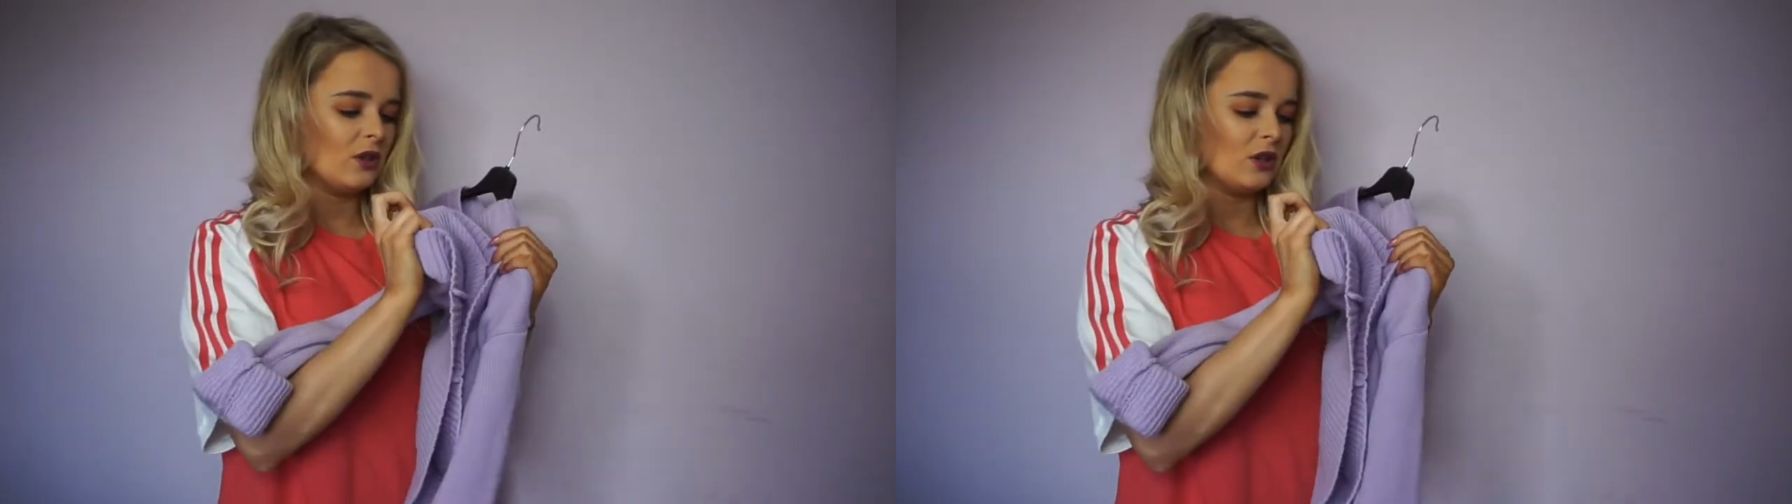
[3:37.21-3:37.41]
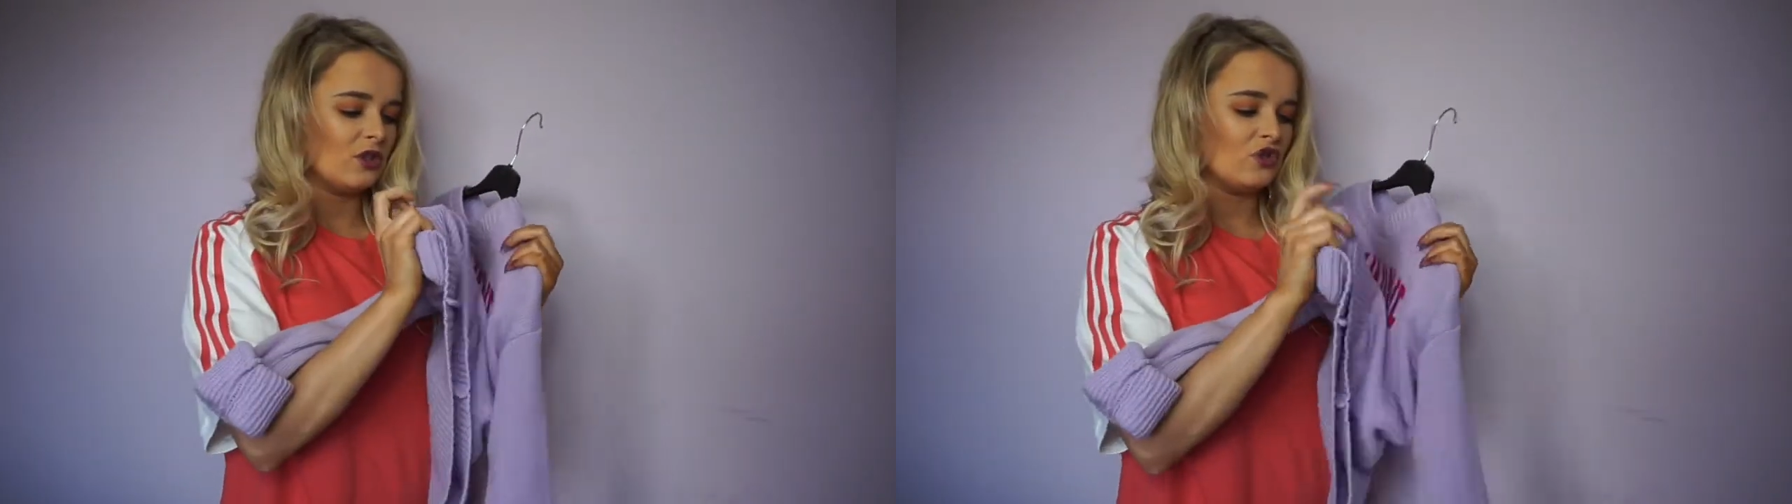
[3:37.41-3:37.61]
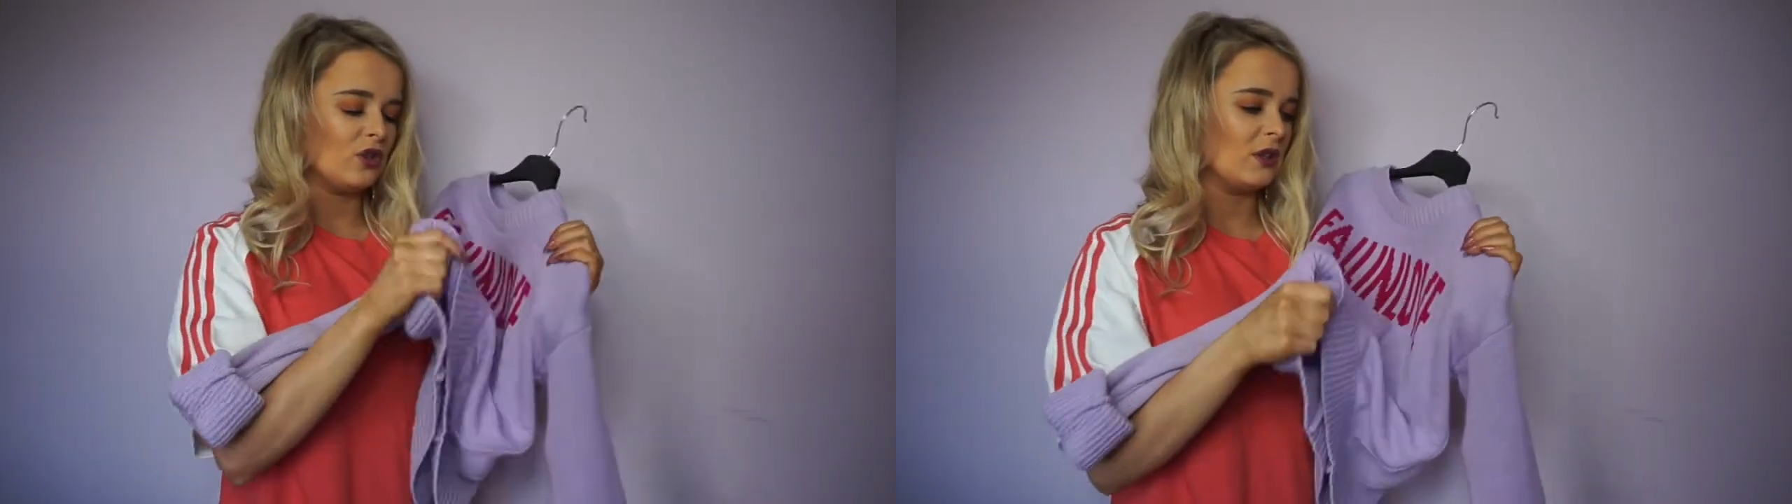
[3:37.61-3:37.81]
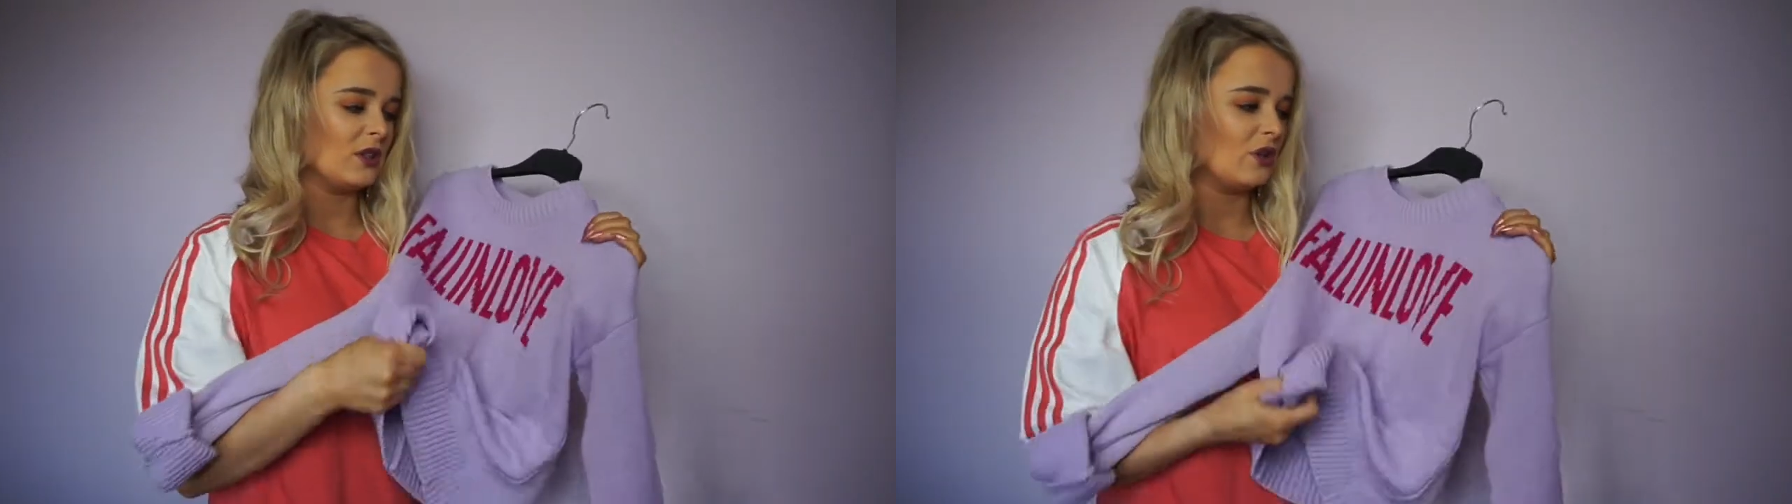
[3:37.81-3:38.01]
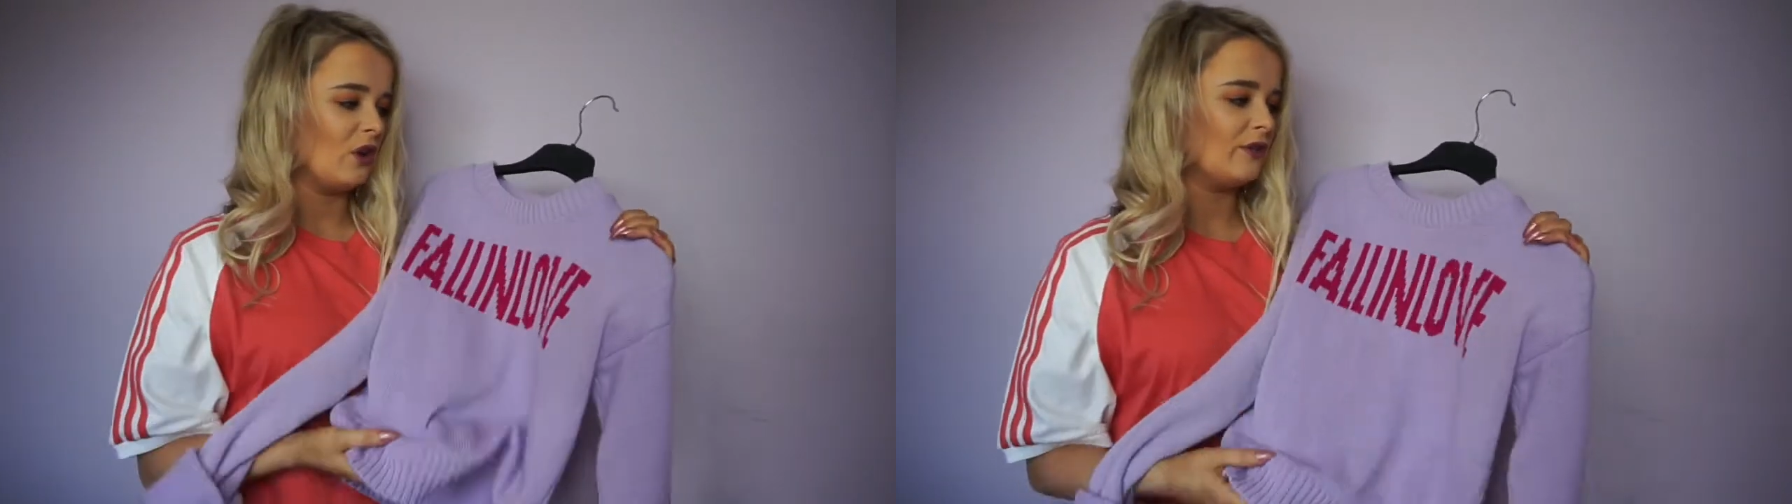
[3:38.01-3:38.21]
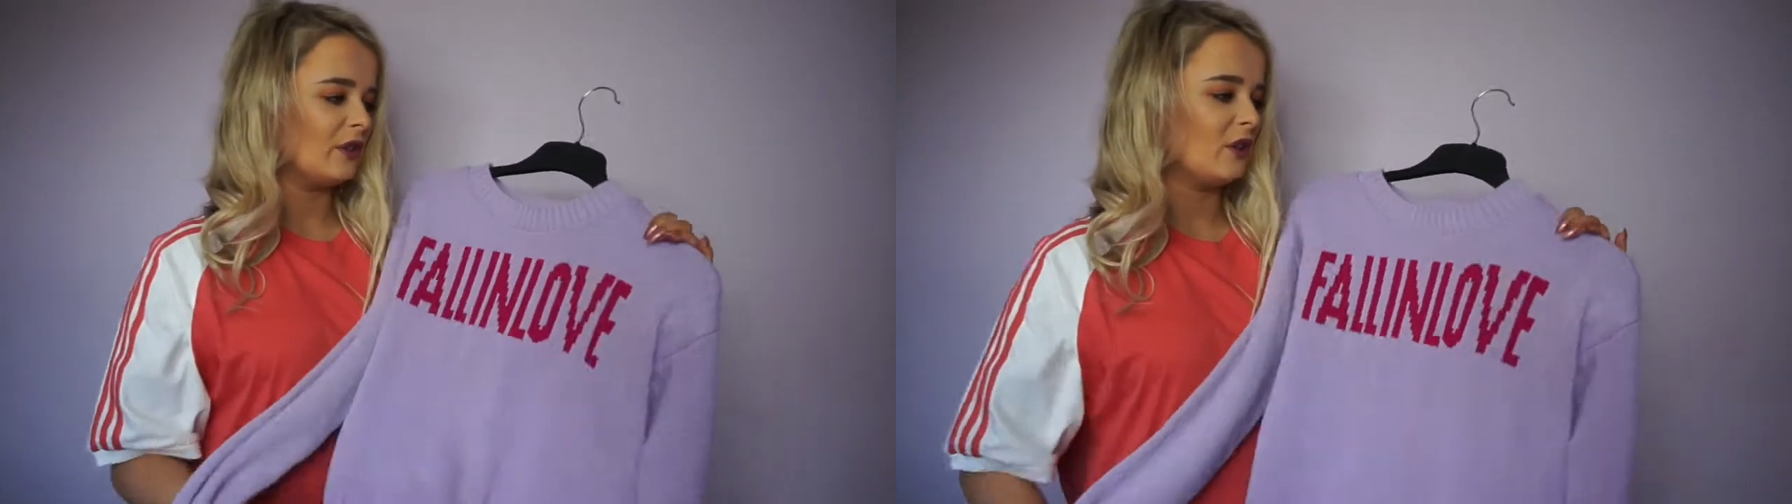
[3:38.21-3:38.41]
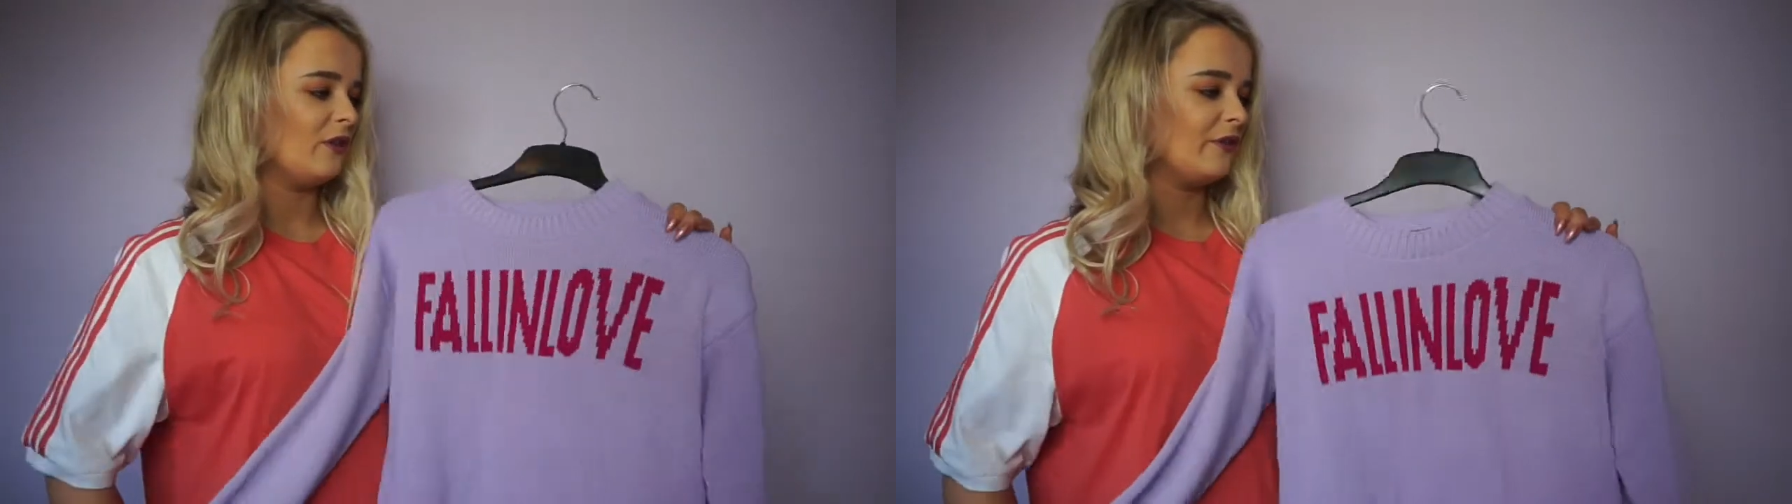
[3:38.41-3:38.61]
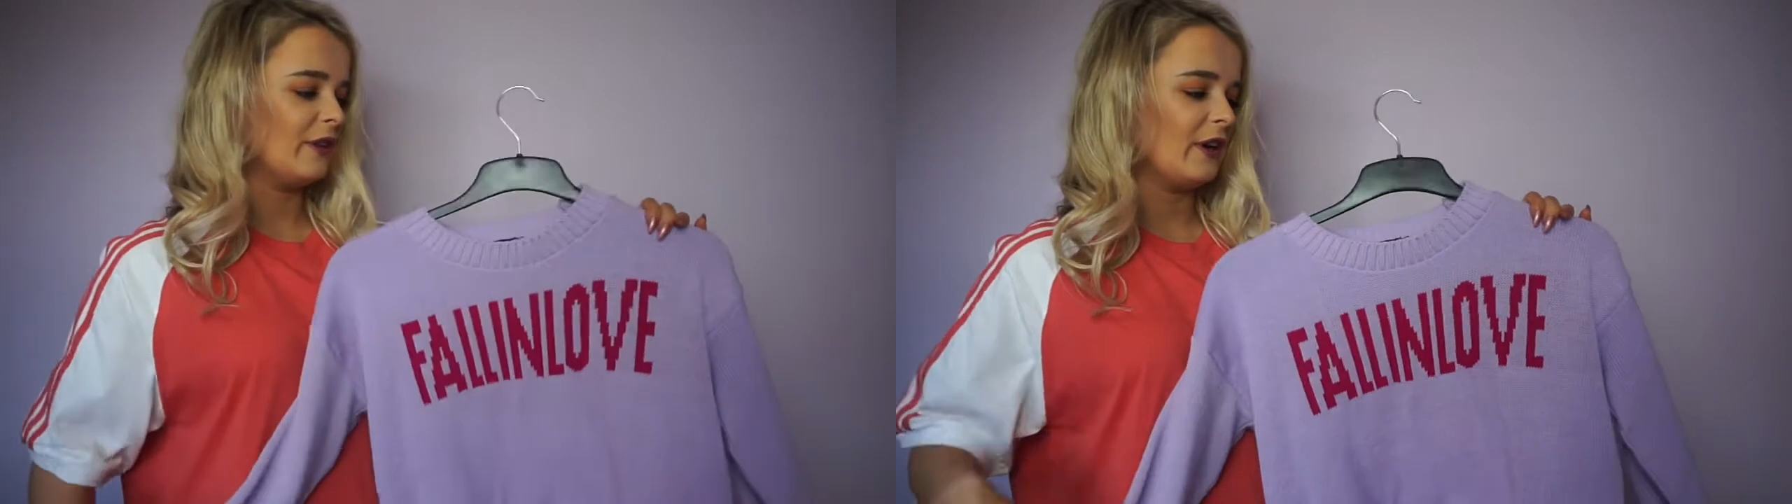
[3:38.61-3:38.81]
it's really soft and
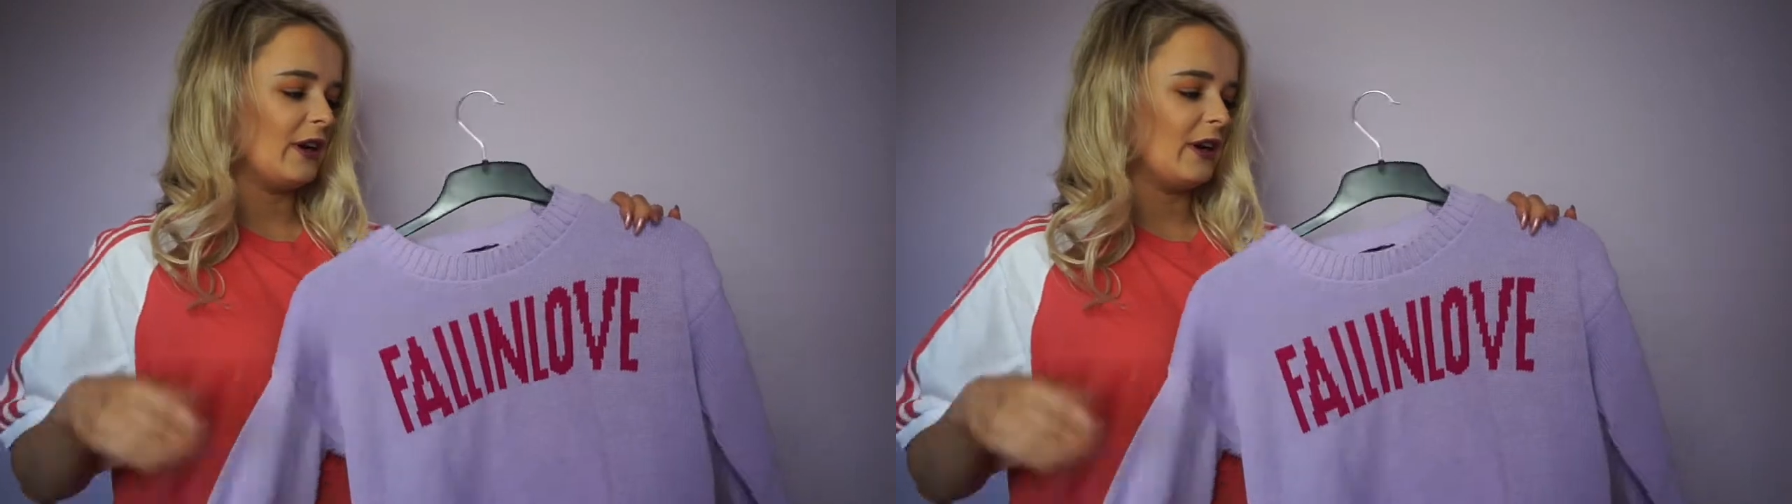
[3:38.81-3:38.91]
comfy.